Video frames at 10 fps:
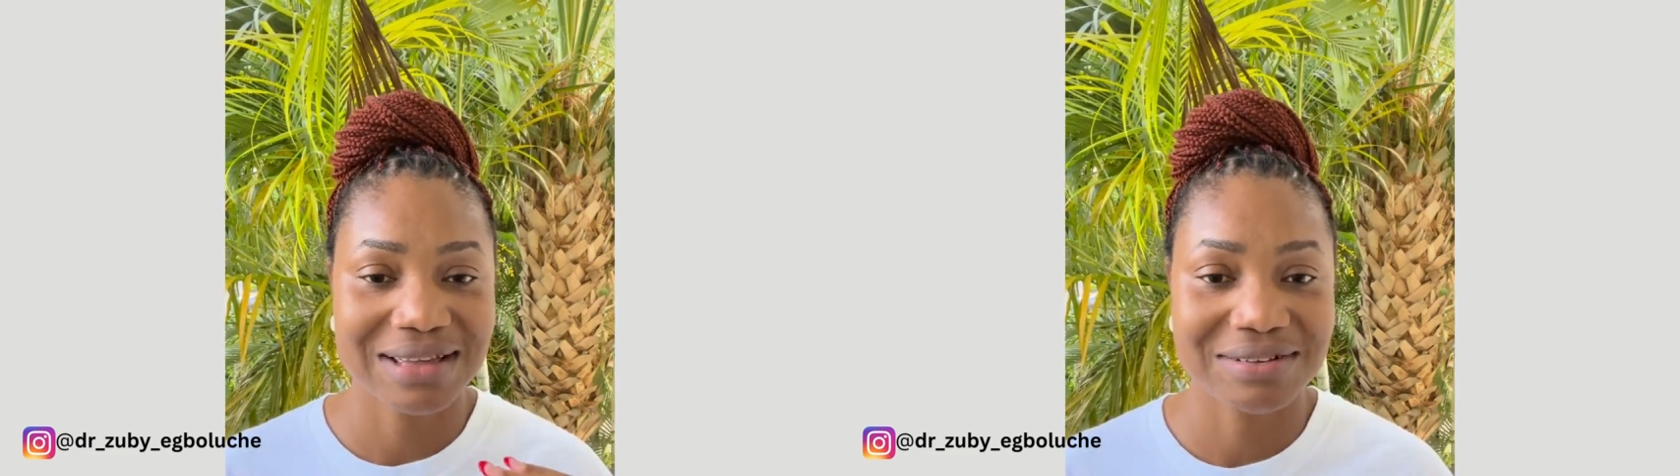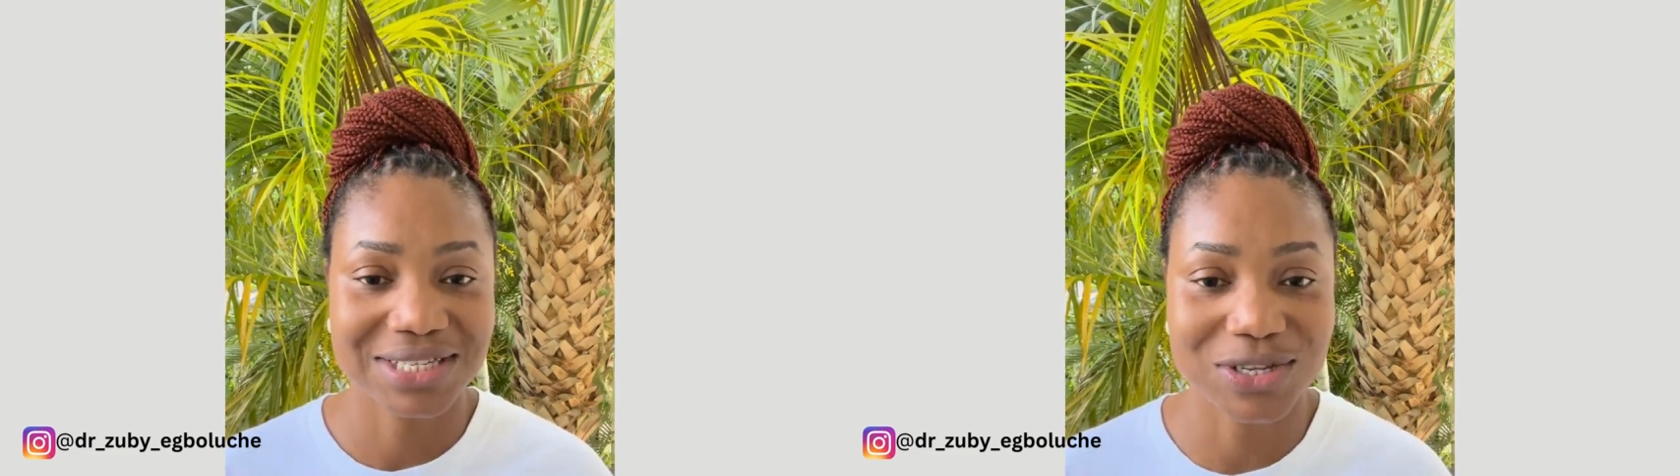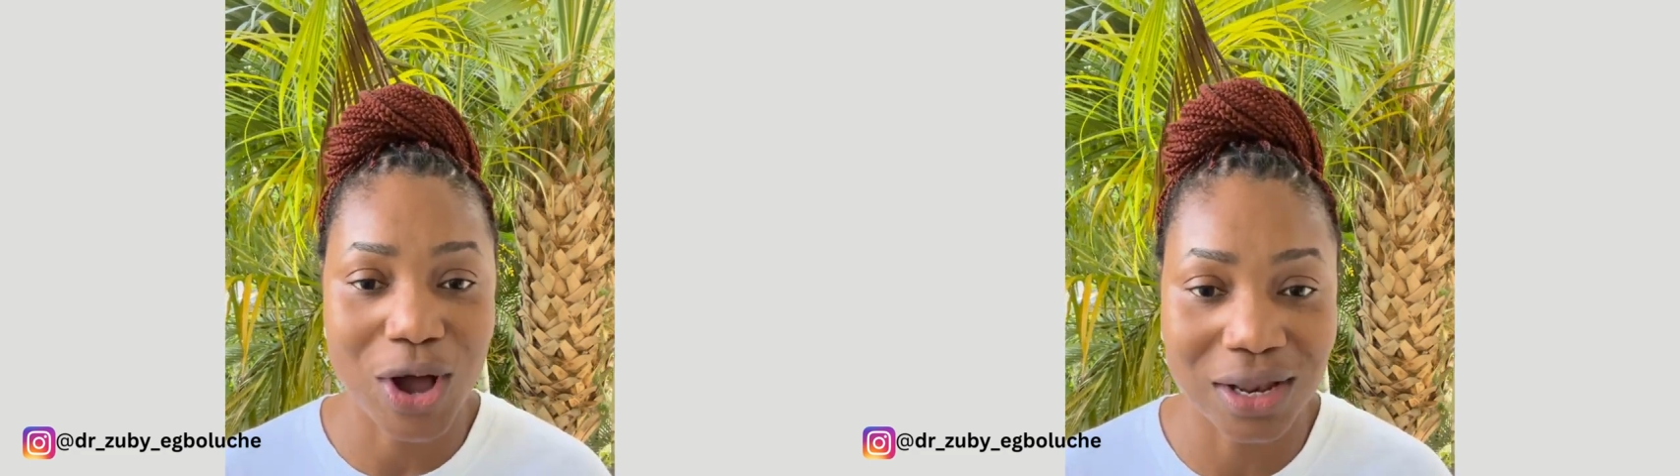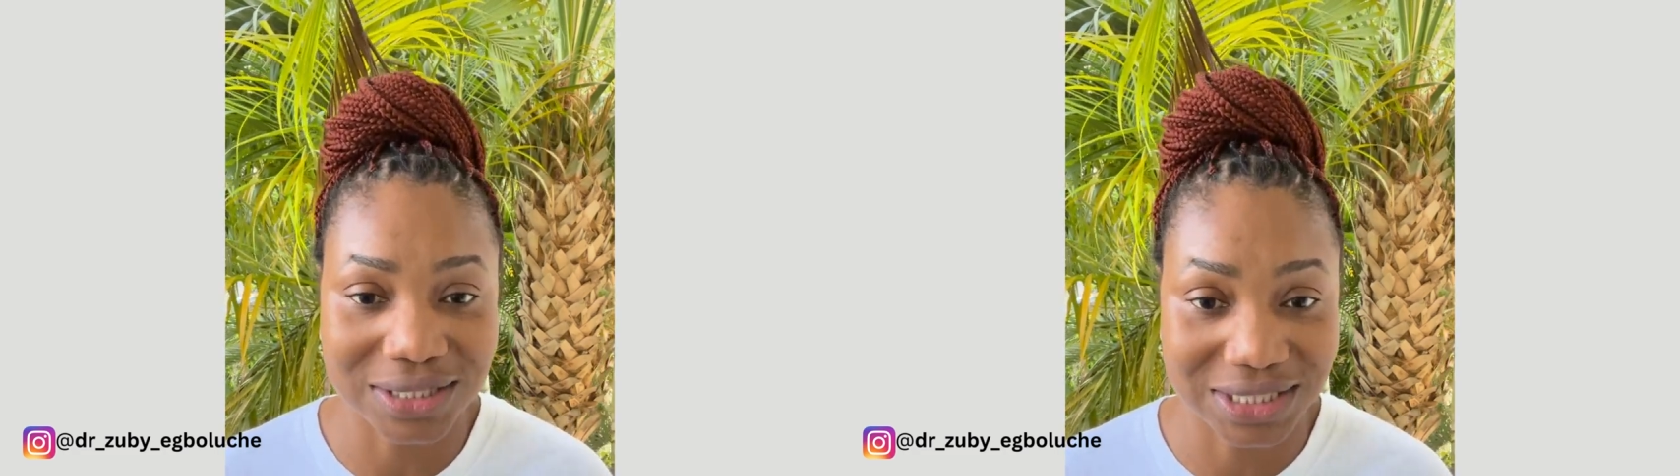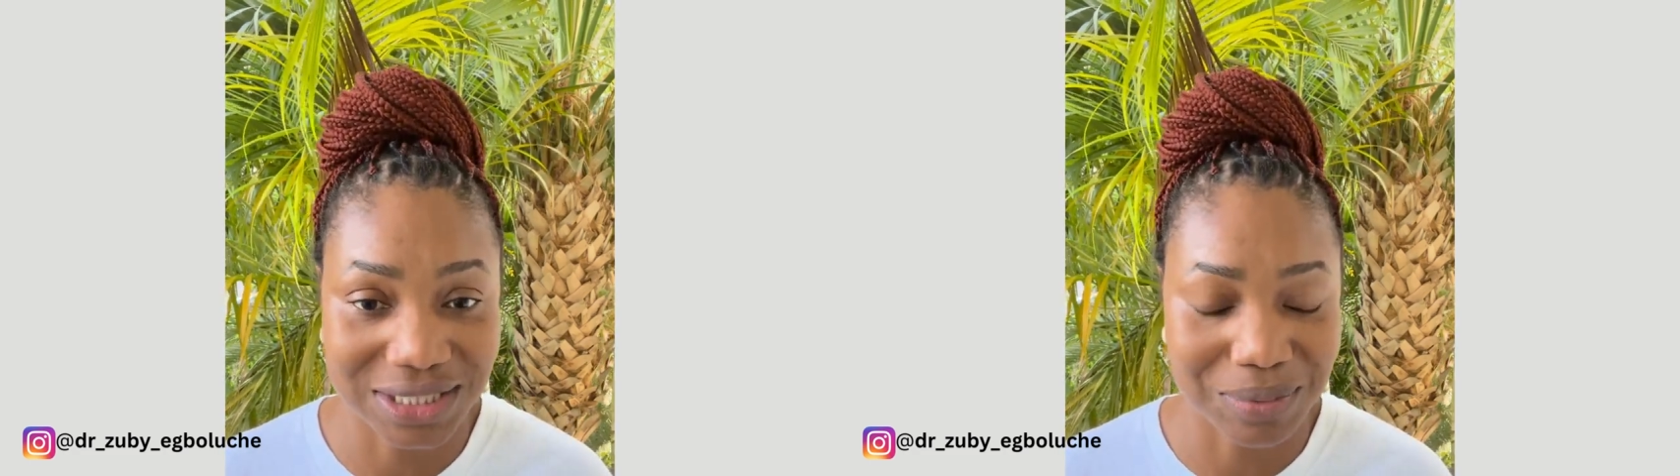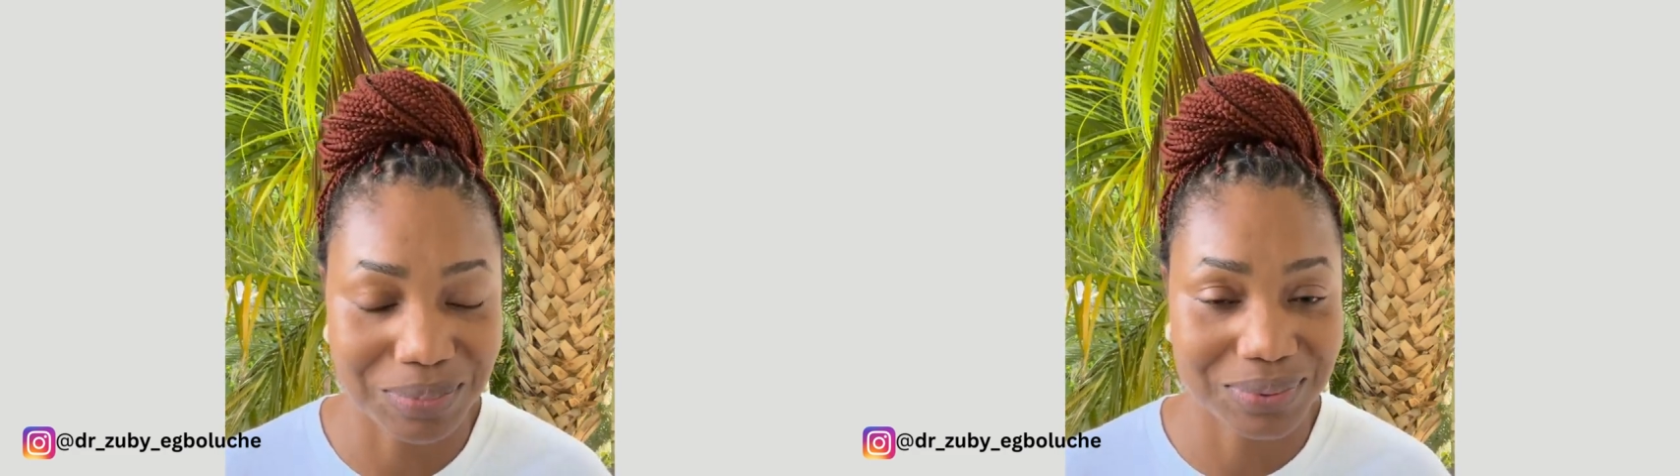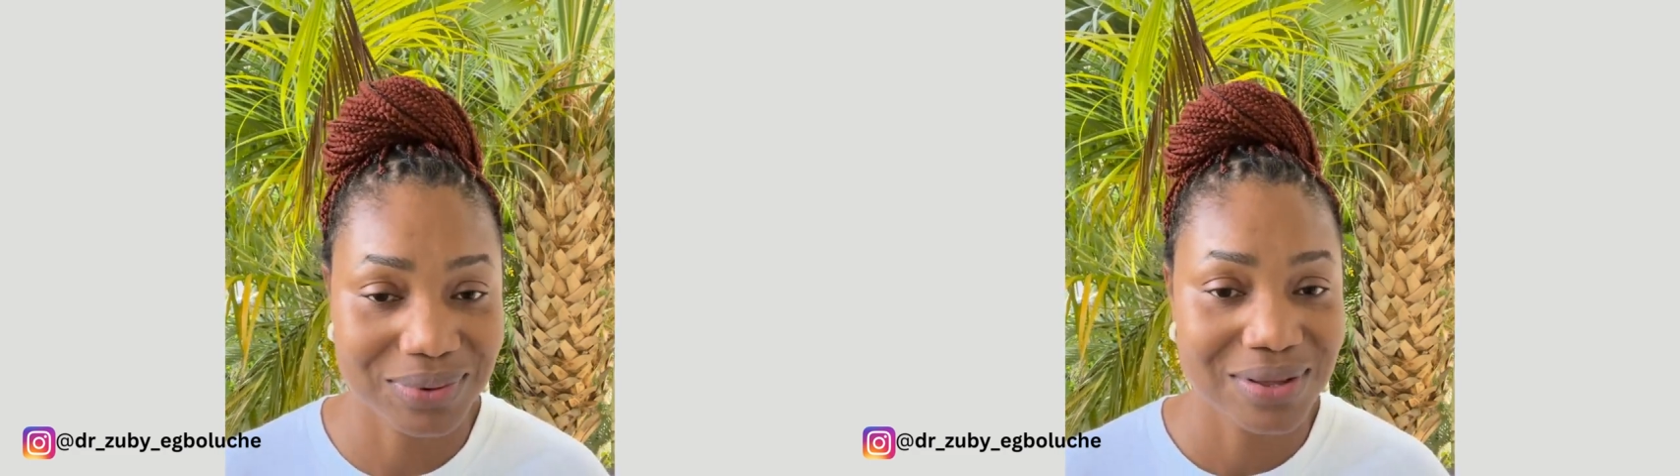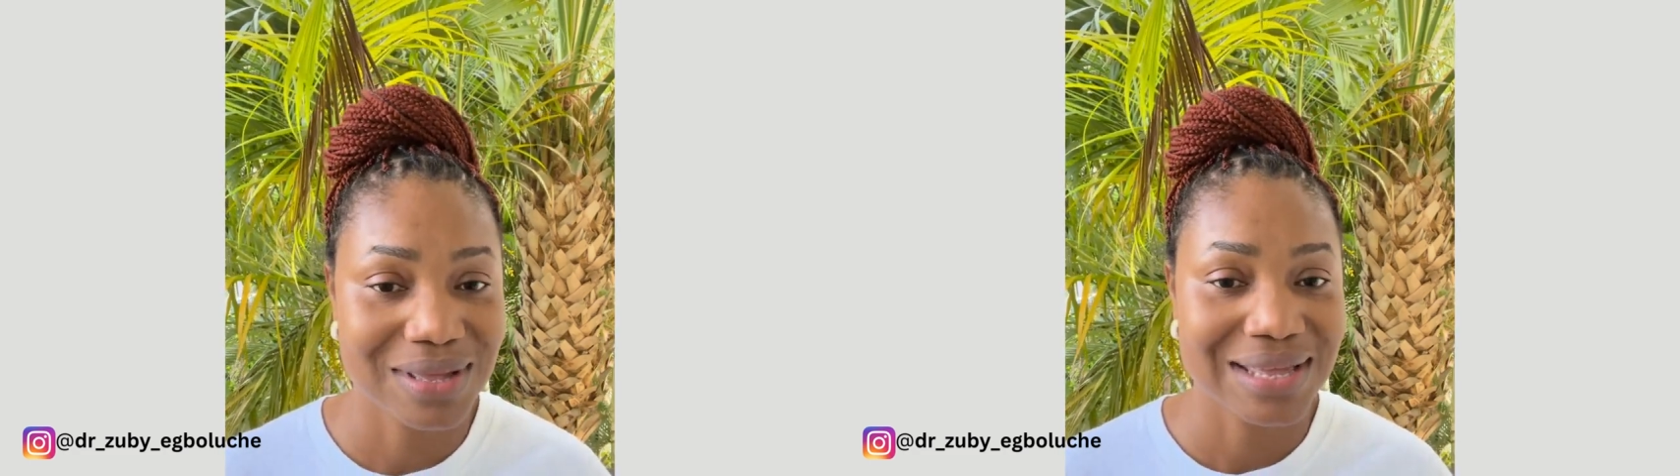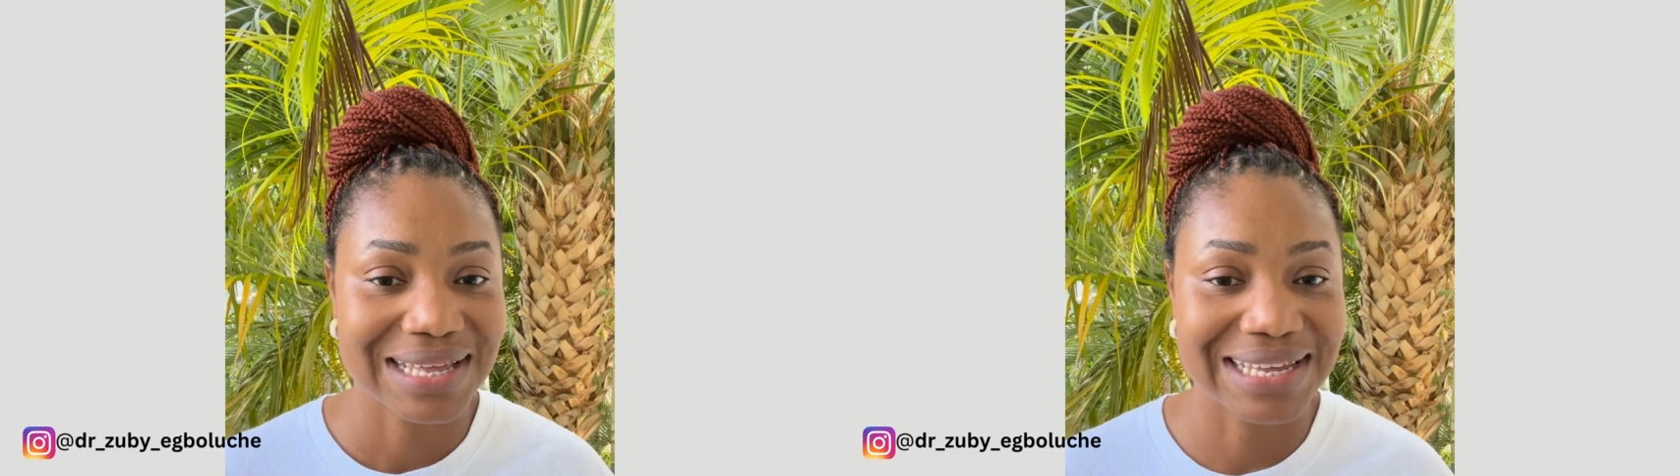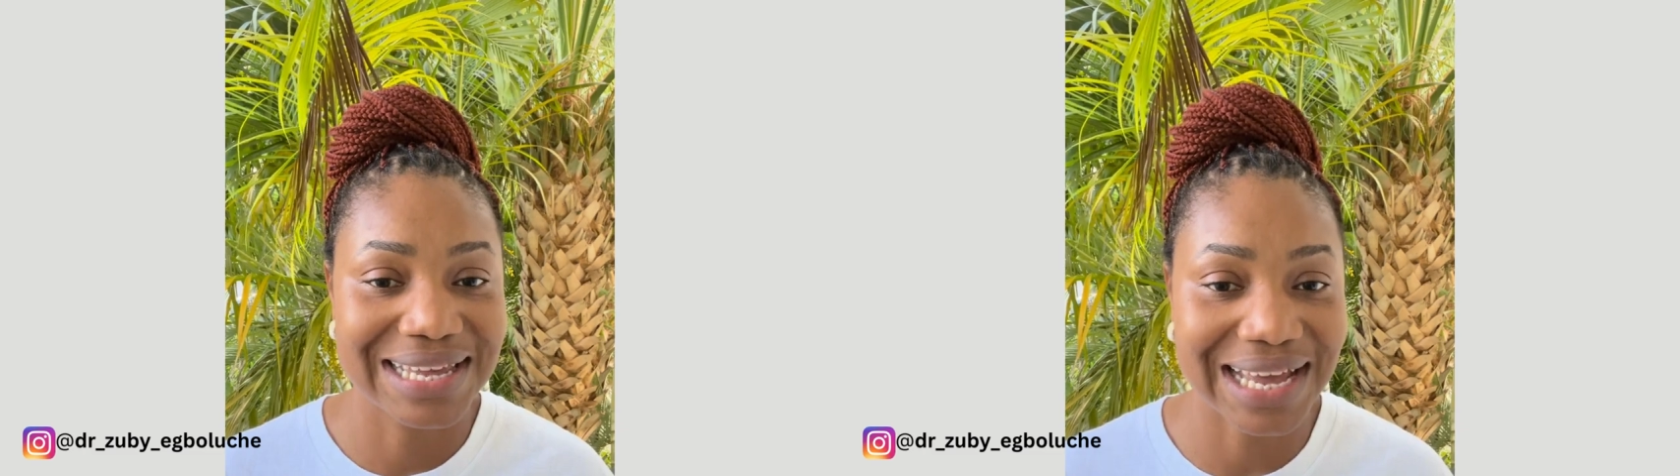Scholarship,
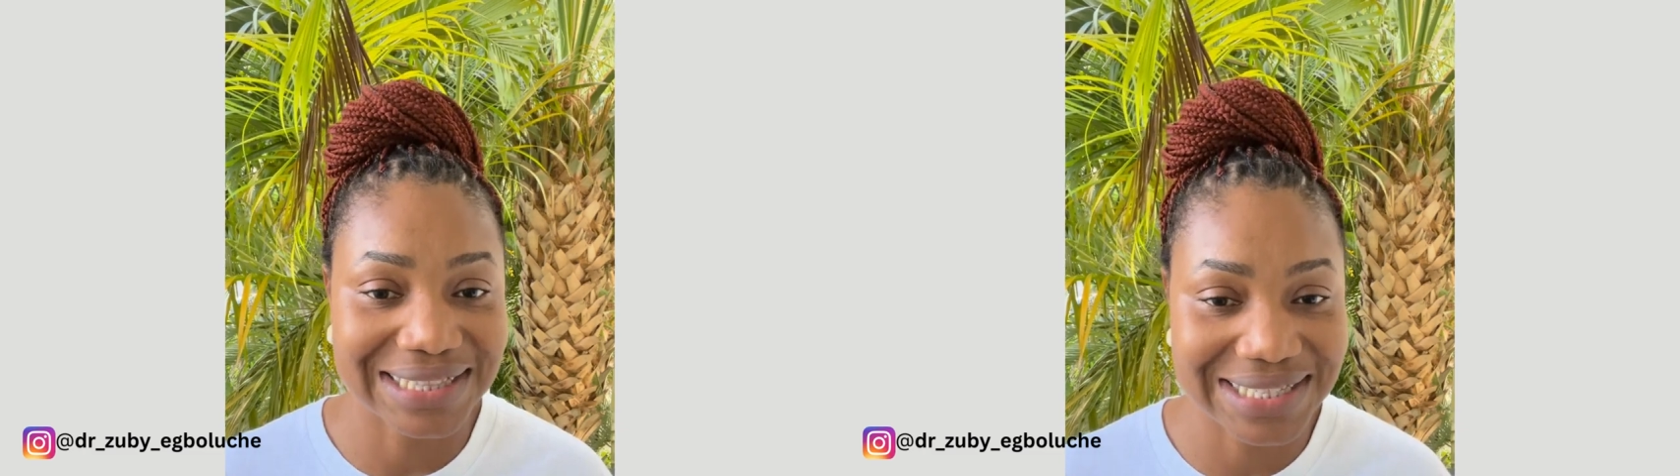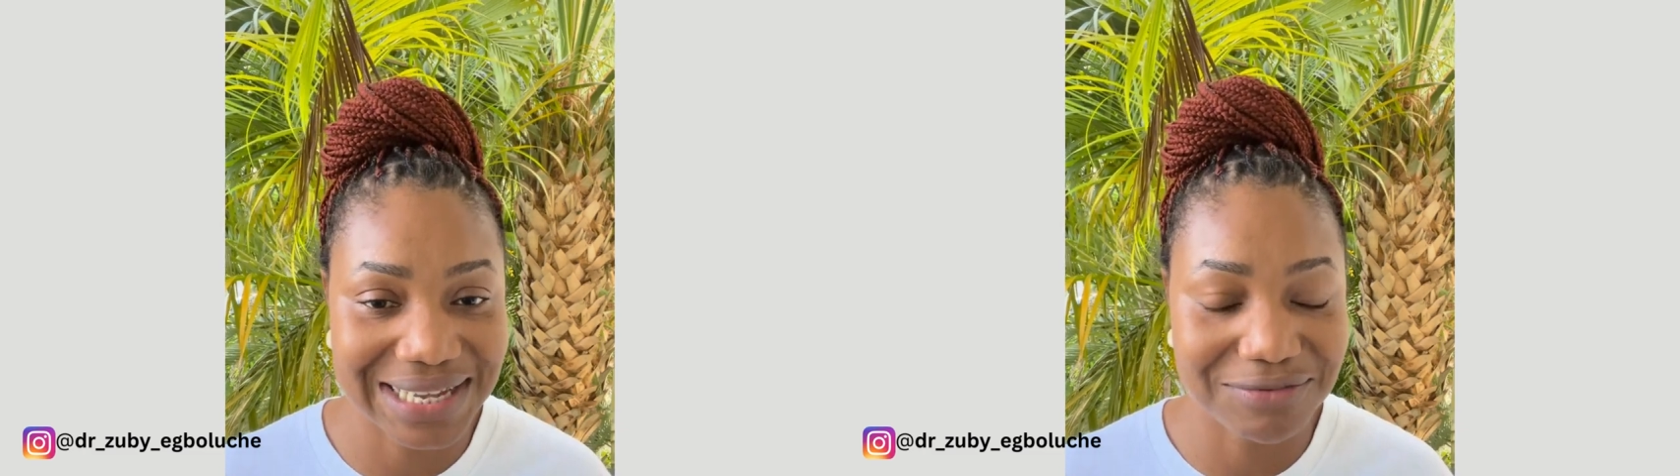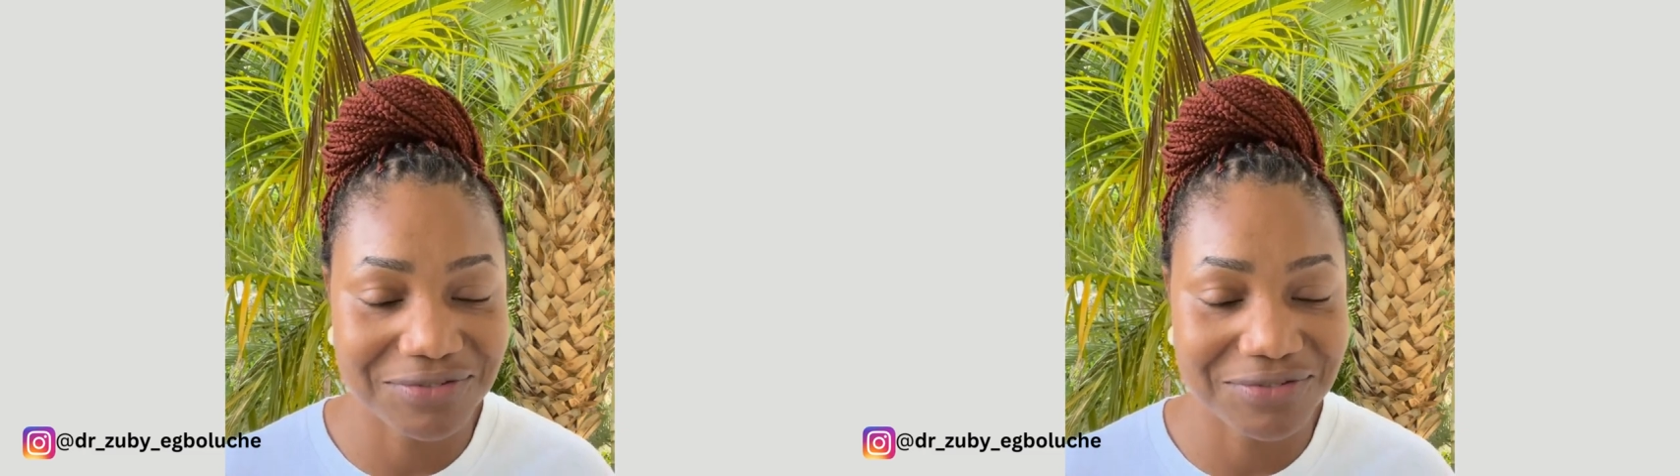getting